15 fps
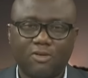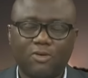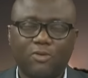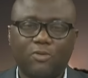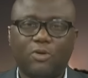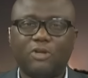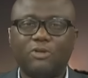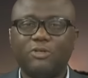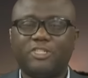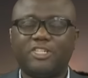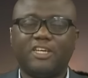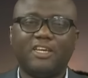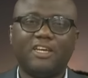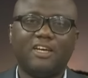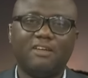Well,
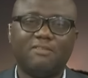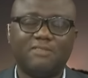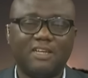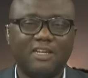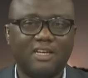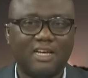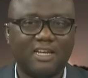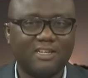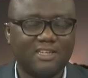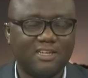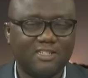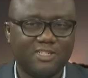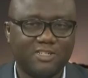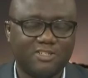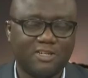Uche, the
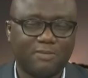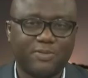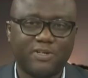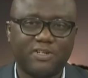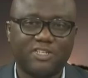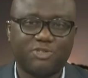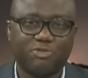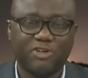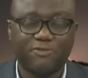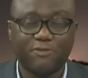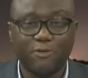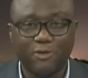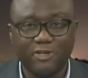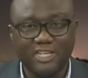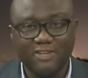allegations are pretty
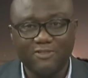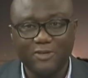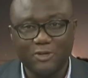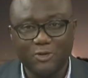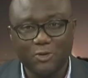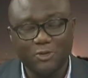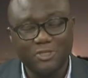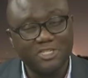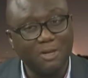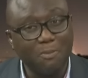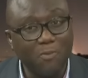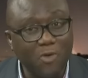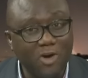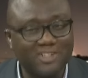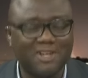straightforward, even though
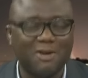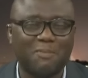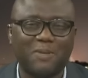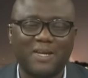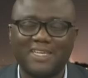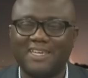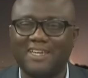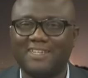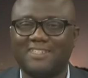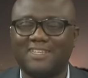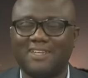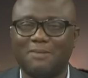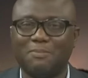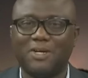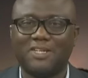somewhat complicated,
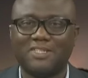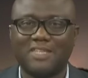I must